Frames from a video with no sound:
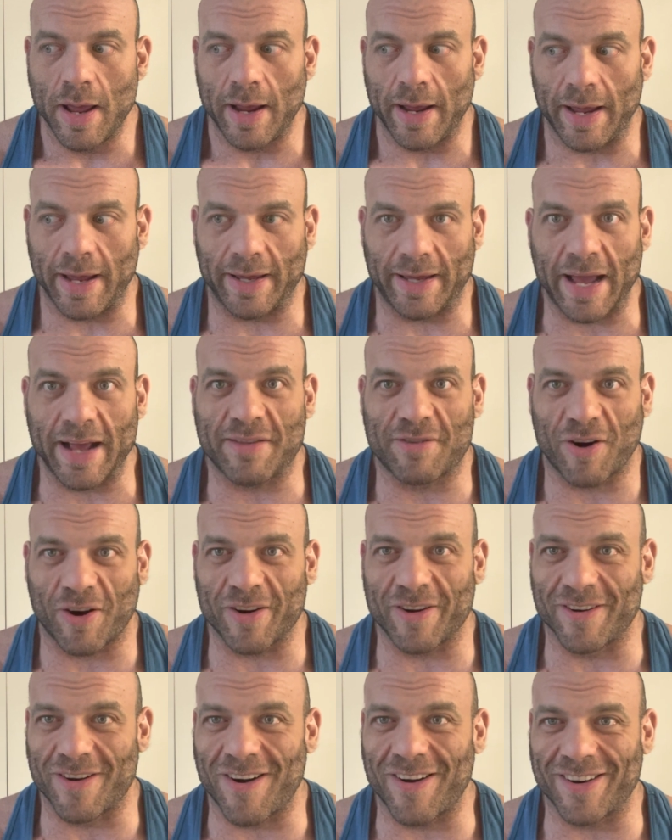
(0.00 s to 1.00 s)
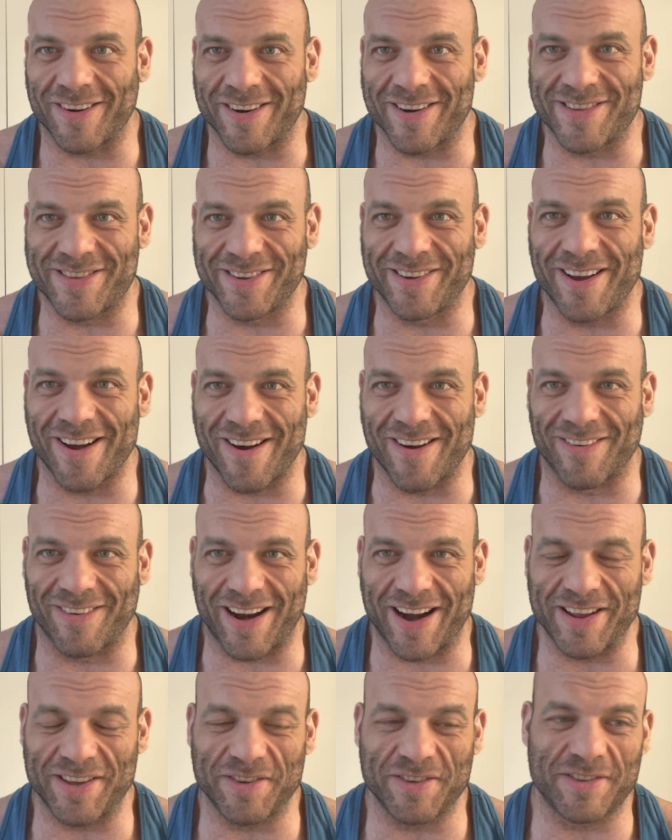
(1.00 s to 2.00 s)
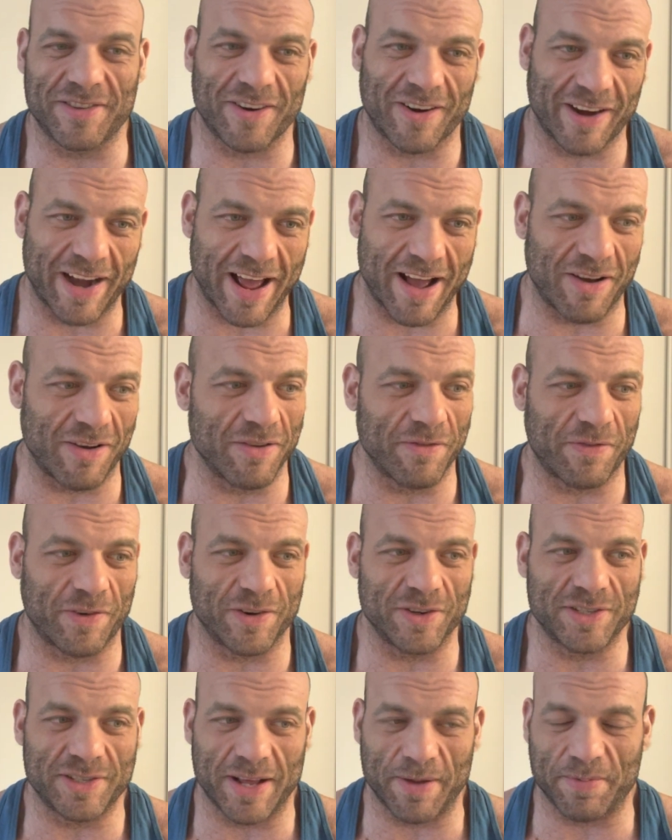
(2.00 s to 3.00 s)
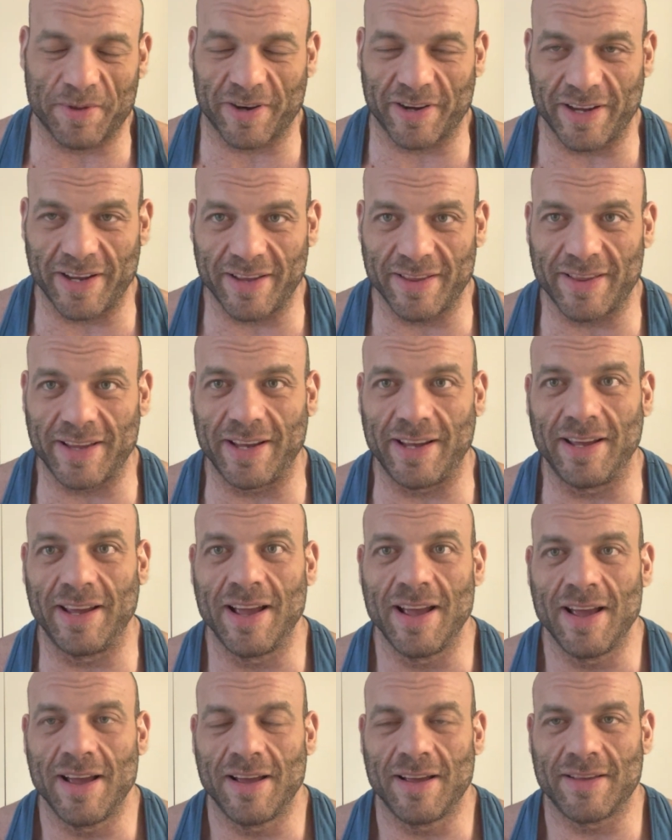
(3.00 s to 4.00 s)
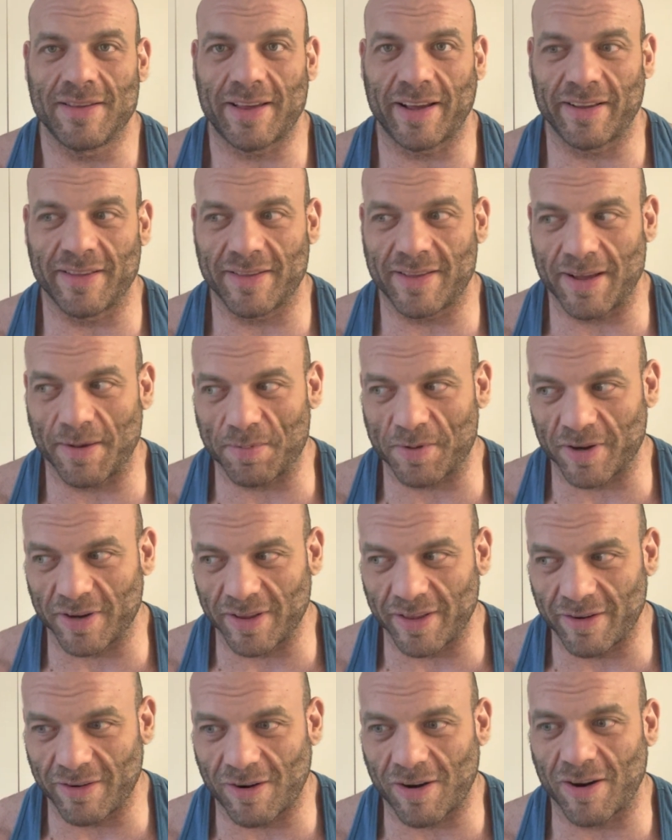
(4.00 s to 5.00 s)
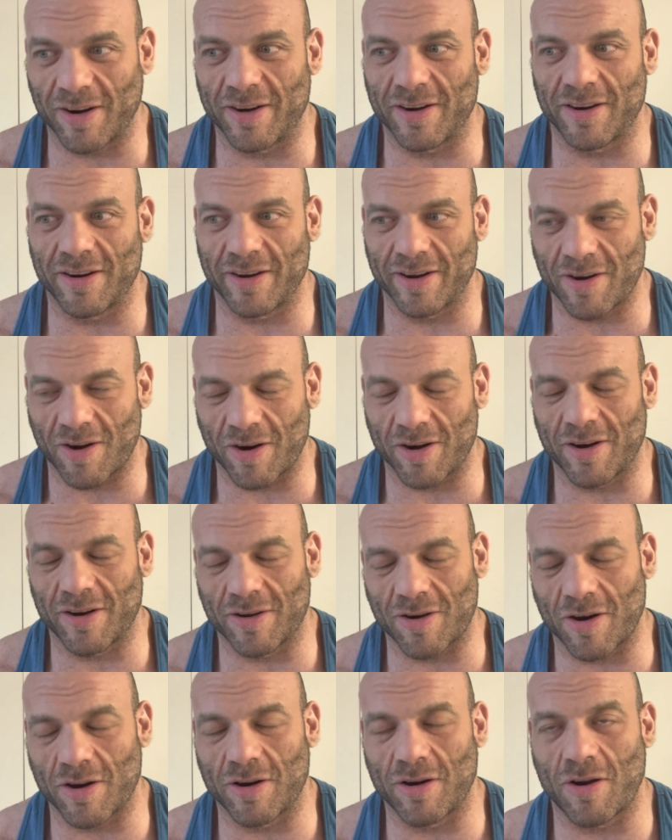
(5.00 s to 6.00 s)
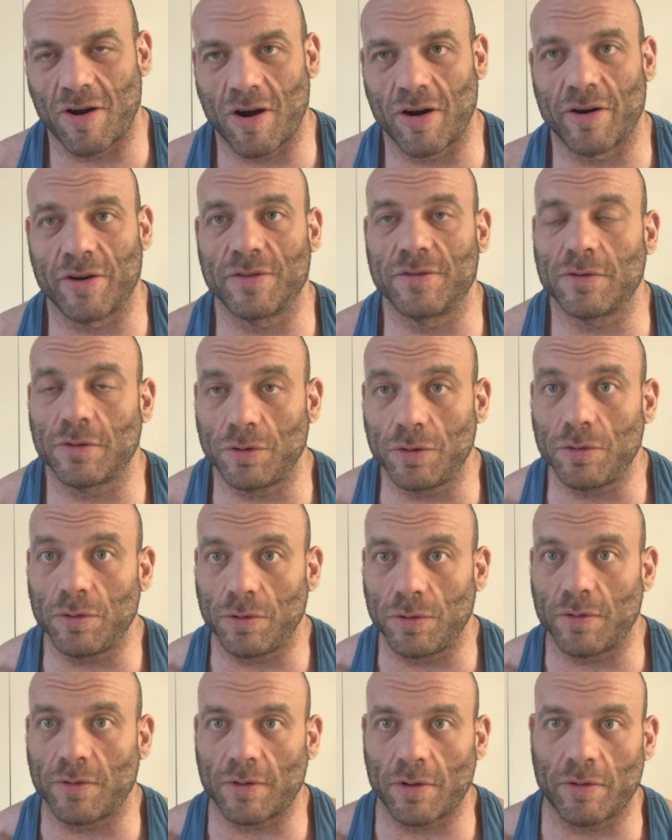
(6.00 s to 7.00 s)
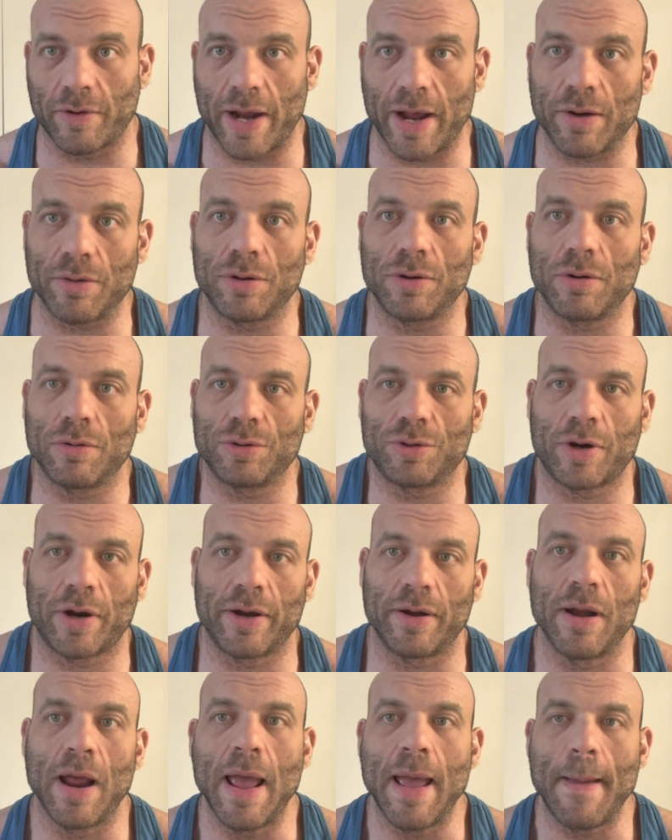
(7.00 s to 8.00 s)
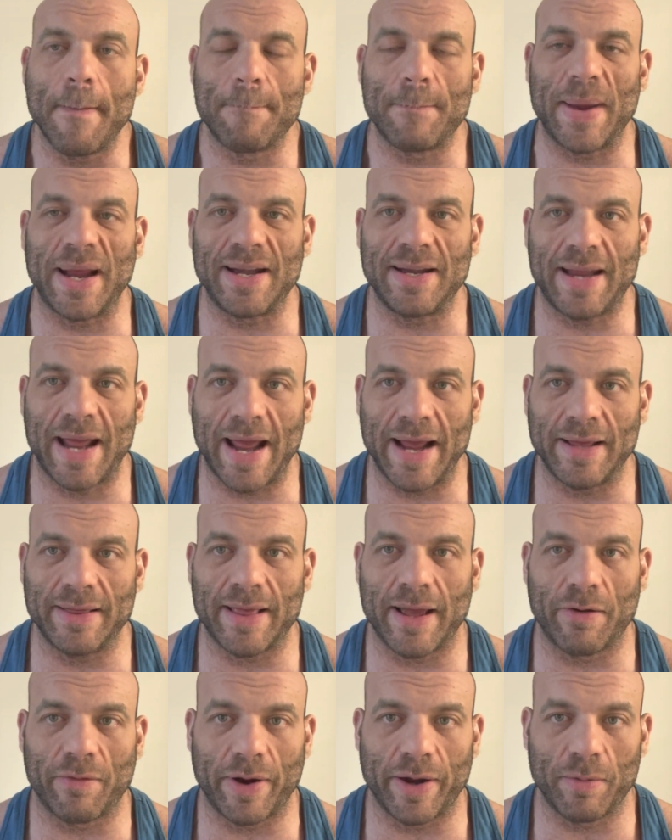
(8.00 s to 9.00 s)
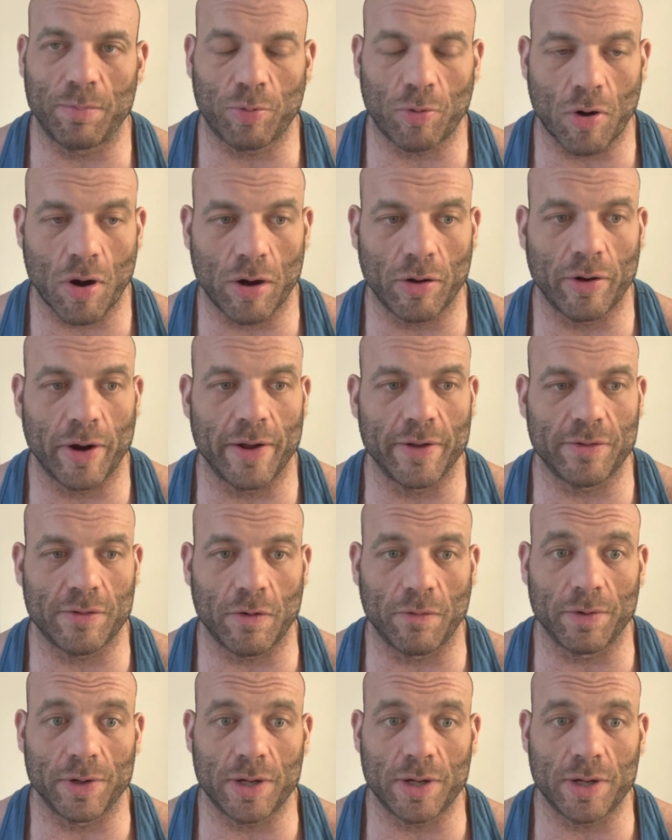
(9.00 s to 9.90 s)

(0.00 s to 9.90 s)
It gets harder and harder as you go, right? You start out, first steps are easy, second steps are a little harder and harder and harder and harder. So you slow down, you don't try and maintain that rate of progress over